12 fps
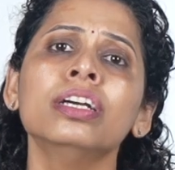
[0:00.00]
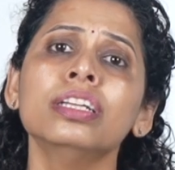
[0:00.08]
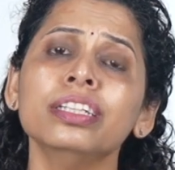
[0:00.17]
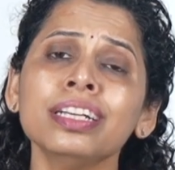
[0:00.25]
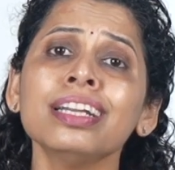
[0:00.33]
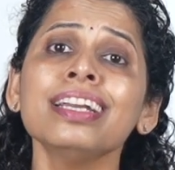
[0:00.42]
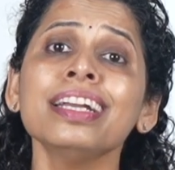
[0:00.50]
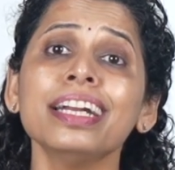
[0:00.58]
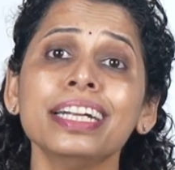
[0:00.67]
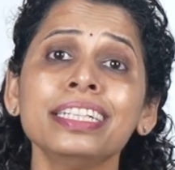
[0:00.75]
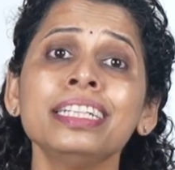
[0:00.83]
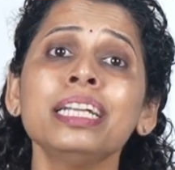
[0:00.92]
Nearly
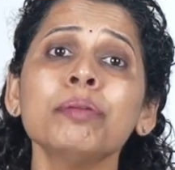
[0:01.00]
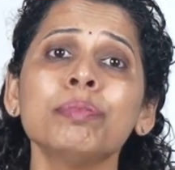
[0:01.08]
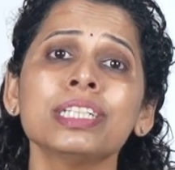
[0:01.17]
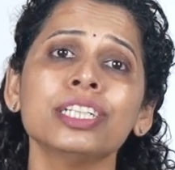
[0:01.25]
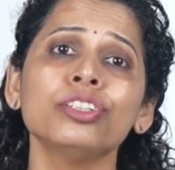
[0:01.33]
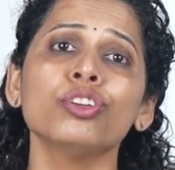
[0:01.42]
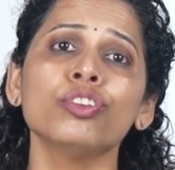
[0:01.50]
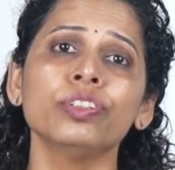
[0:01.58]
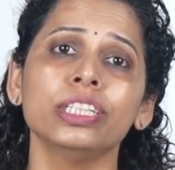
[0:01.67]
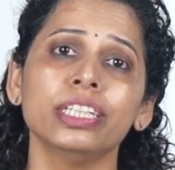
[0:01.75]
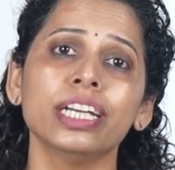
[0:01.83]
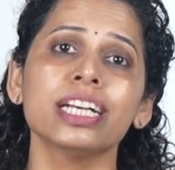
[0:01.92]
80% of
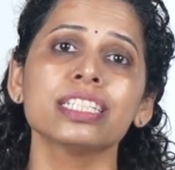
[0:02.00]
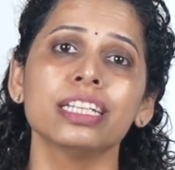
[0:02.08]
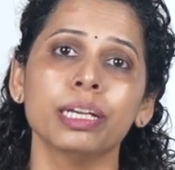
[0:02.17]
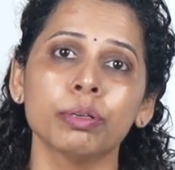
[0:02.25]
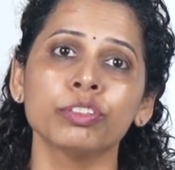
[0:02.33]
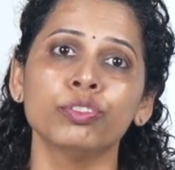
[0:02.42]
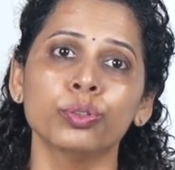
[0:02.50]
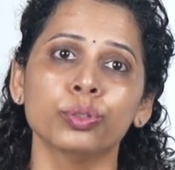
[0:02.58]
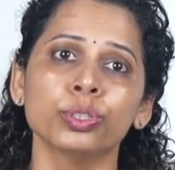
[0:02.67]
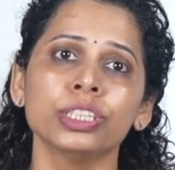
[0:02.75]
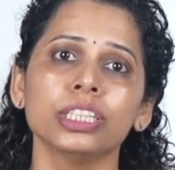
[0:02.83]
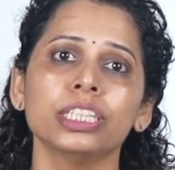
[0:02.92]
India's labor
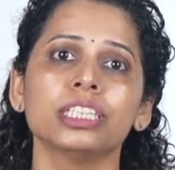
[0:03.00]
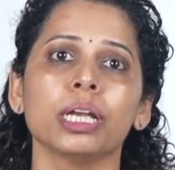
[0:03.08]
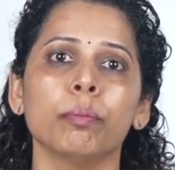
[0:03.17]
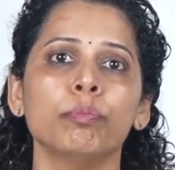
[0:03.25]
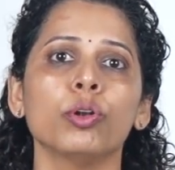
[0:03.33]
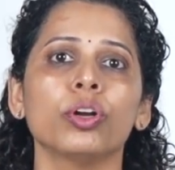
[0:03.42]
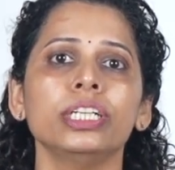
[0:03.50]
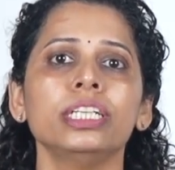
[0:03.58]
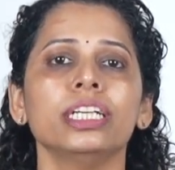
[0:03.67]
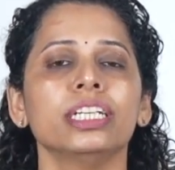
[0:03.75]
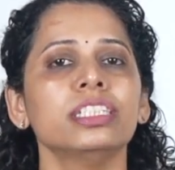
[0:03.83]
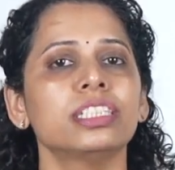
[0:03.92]
force is
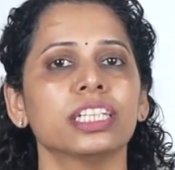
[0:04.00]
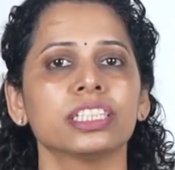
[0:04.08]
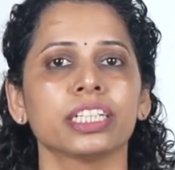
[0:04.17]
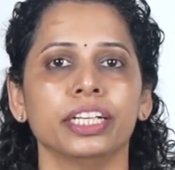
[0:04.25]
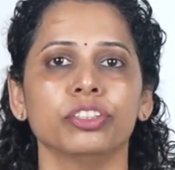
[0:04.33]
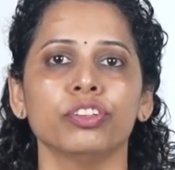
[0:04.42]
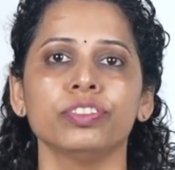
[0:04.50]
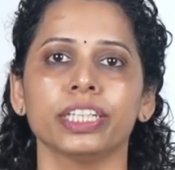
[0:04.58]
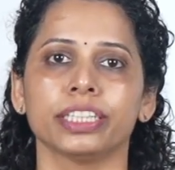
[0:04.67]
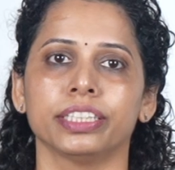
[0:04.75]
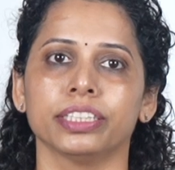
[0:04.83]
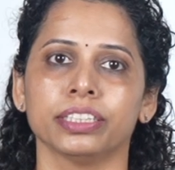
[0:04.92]
employed in such kind of
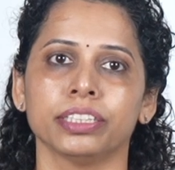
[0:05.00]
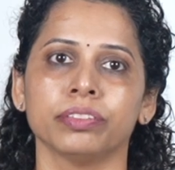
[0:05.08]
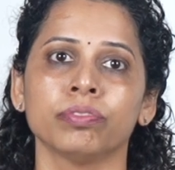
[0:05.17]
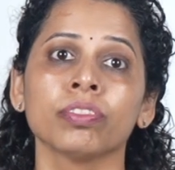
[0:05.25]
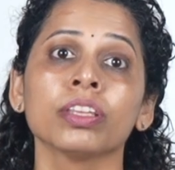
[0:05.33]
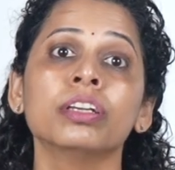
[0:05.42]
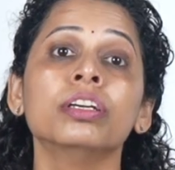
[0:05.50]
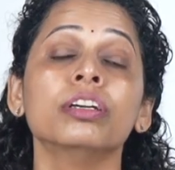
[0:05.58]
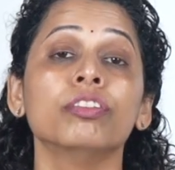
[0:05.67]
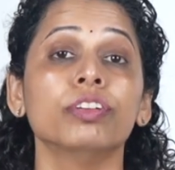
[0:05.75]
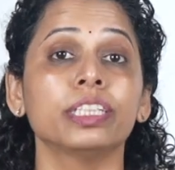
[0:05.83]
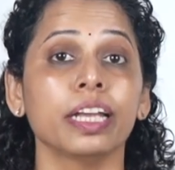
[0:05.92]
sectors,
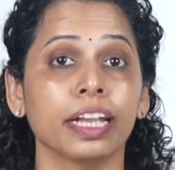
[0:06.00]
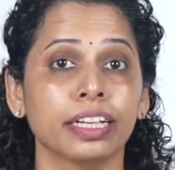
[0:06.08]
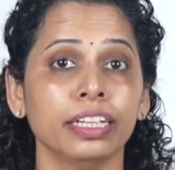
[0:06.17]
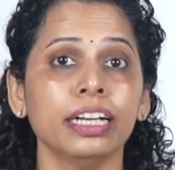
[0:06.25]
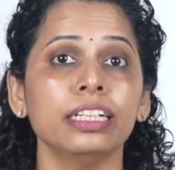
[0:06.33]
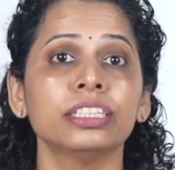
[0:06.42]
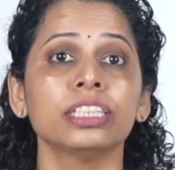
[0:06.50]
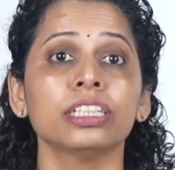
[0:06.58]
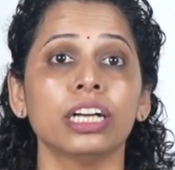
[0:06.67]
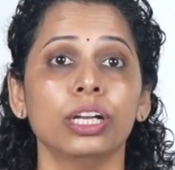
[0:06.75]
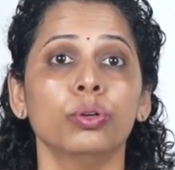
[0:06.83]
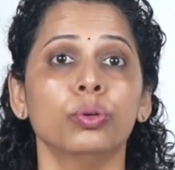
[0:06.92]
with
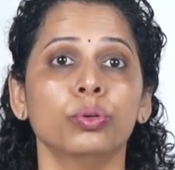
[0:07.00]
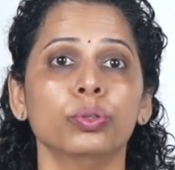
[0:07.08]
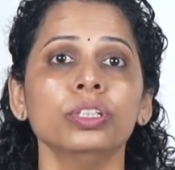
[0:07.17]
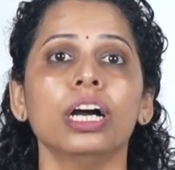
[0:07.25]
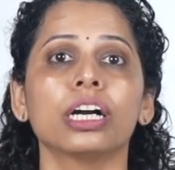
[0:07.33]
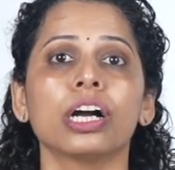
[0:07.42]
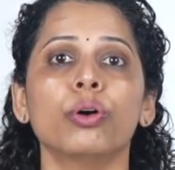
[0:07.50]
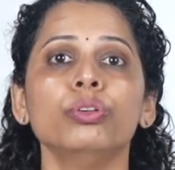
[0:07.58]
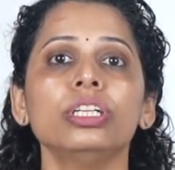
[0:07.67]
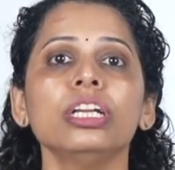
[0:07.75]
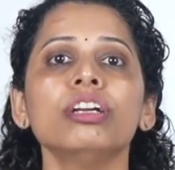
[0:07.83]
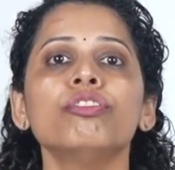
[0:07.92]
agriculture alone
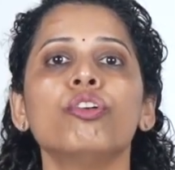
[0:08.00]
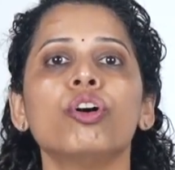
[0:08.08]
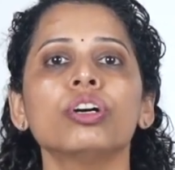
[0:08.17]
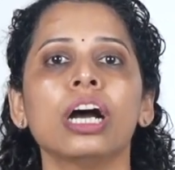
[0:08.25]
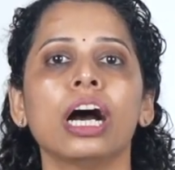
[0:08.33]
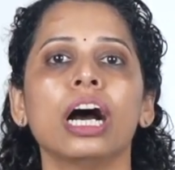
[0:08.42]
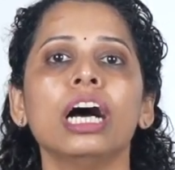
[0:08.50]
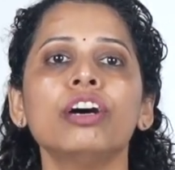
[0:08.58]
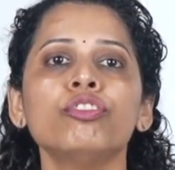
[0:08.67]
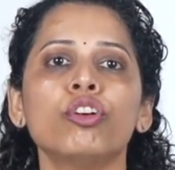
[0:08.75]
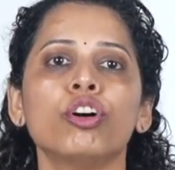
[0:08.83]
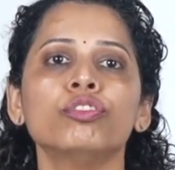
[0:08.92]
accounting for
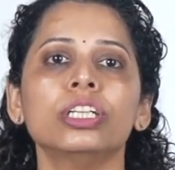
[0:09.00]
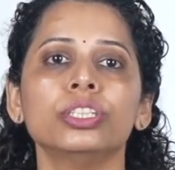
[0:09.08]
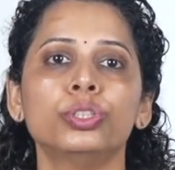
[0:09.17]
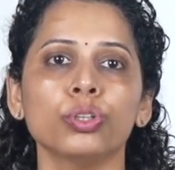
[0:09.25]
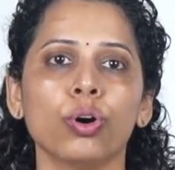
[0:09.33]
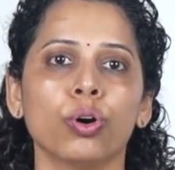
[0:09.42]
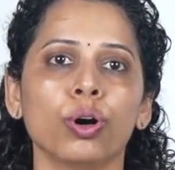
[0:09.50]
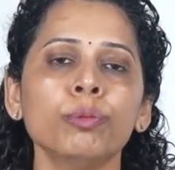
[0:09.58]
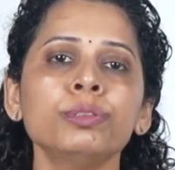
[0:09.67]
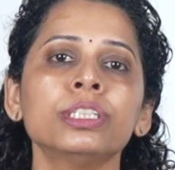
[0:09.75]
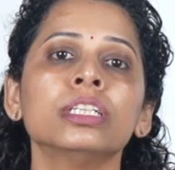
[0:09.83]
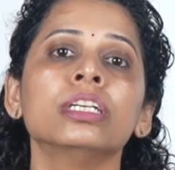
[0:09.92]
half of the
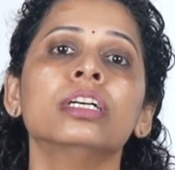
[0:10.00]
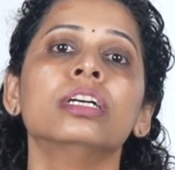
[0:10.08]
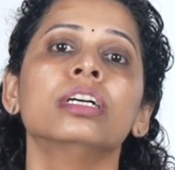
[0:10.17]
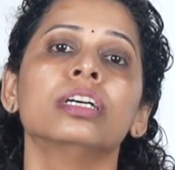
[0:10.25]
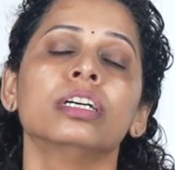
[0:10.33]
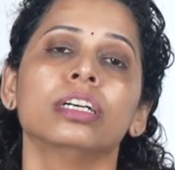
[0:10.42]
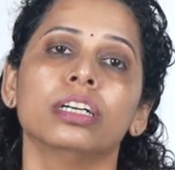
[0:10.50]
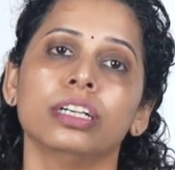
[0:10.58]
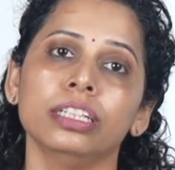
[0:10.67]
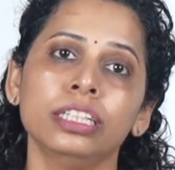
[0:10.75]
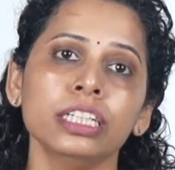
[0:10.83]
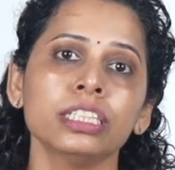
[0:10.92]
jobs.
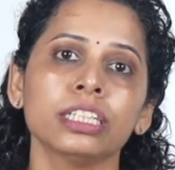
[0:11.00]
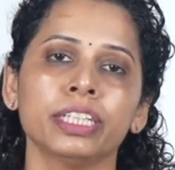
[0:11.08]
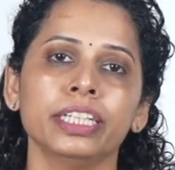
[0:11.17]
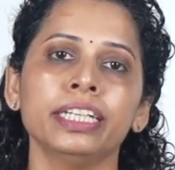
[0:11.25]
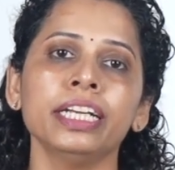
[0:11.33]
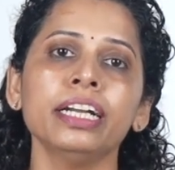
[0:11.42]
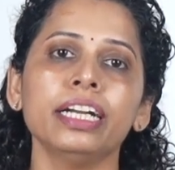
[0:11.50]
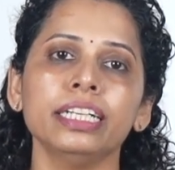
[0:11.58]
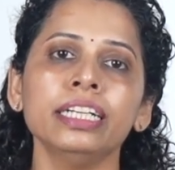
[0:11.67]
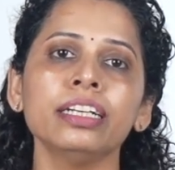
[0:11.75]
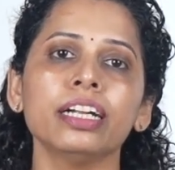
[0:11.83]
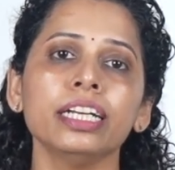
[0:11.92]
It is creating
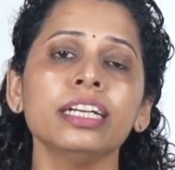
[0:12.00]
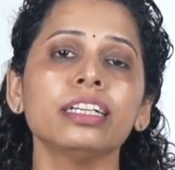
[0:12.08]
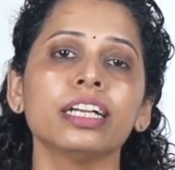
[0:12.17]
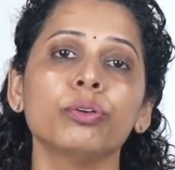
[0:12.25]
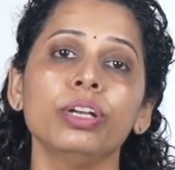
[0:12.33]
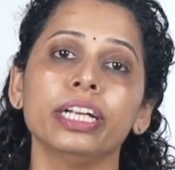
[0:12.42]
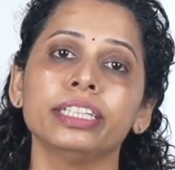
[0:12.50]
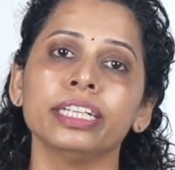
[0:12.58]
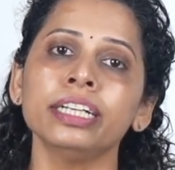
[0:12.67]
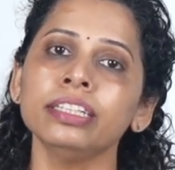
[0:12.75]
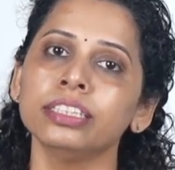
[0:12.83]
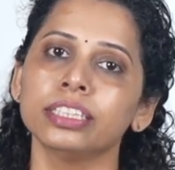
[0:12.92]
an
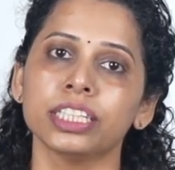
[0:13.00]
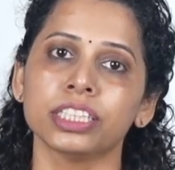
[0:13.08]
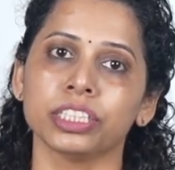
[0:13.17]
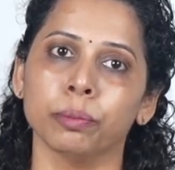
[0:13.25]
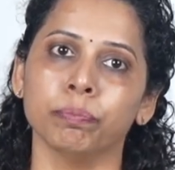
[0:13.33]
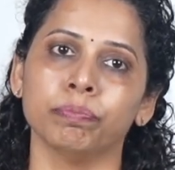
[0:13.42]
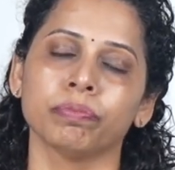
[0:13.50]
irregulated system.